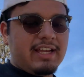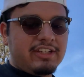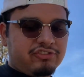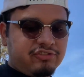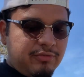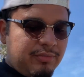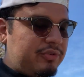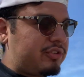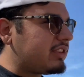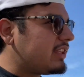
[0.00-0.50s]
one
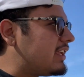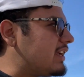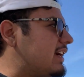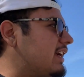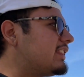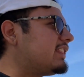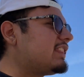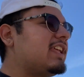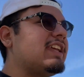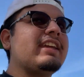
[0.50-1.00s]
more thing, I
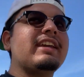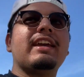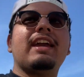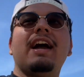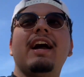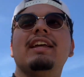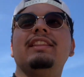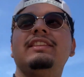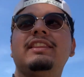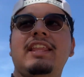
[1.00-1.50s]
think,
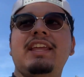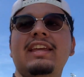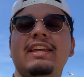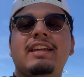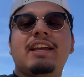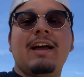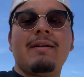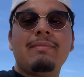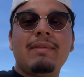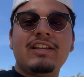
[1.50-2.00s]

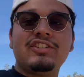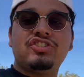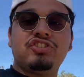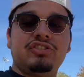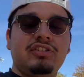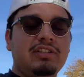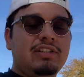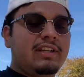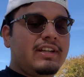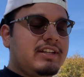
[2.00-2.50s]
I'm not sure
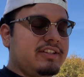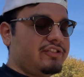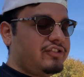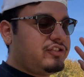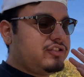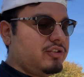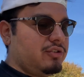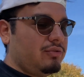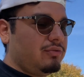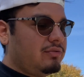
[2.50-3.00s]
yet,
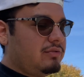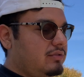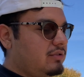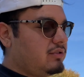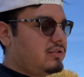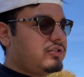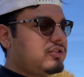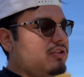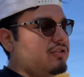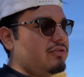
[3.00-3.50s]
so
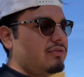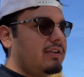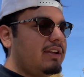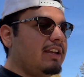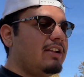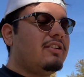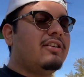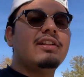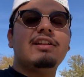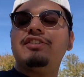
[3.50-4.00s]
don't get
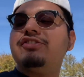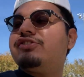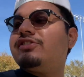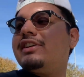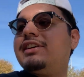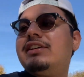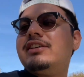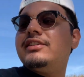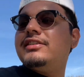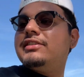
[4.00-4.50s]
all
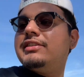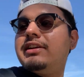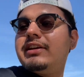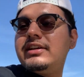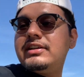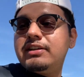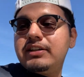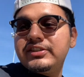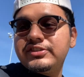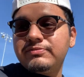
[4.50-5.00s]
excited, head
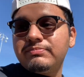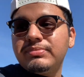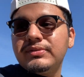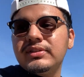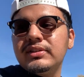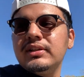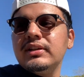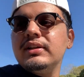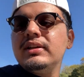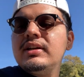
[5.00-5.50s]
ass,
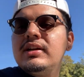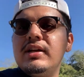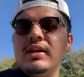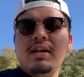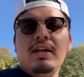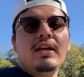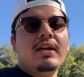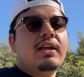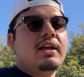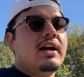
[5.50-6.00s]
but
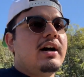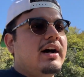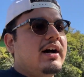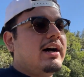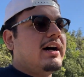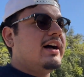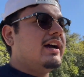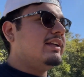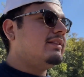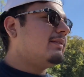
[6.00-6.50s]

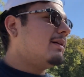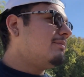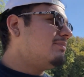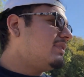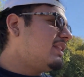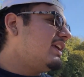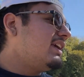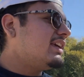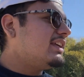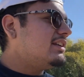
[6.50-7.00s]
I'm
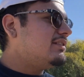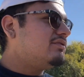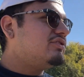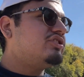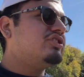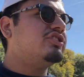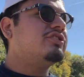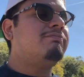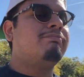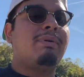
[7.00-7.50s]
thinking of
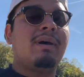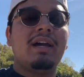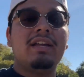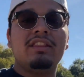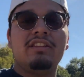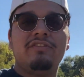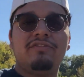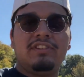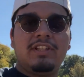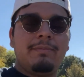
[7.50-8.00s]
just buying the
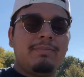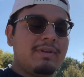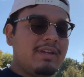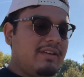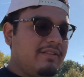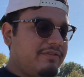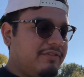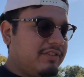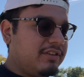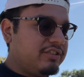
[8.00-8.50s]
flip kit
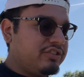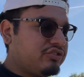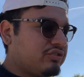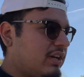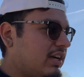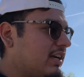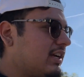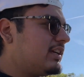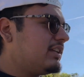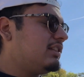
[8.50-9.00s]
first, so I
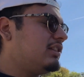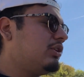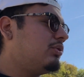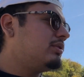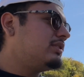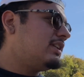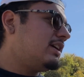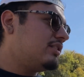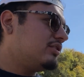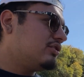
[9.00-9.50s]
can lower
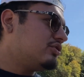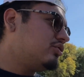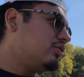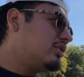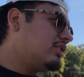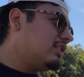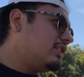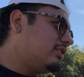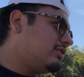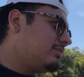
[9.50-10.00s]
down the truck a
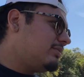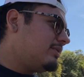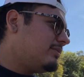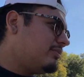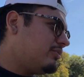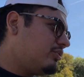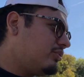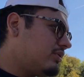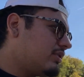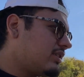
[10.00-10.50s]
little bit
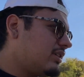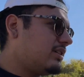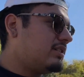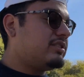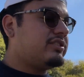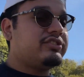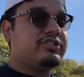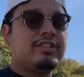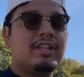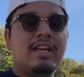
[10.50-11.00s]
more,
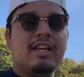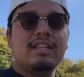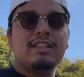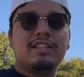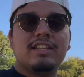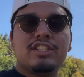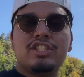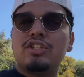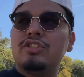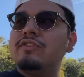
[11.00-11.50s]
because the
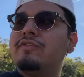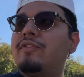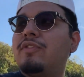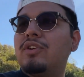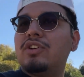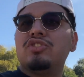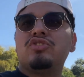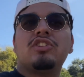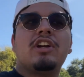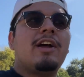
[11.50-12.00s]
2.4
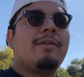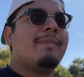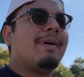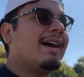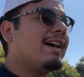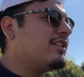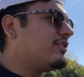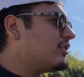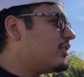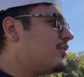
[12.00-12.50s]
drop, I
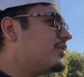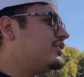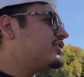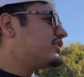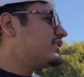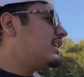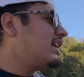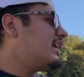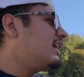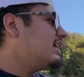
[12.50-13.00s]
don't know, it's
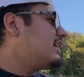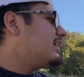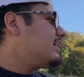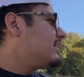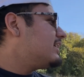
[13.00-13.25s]
not,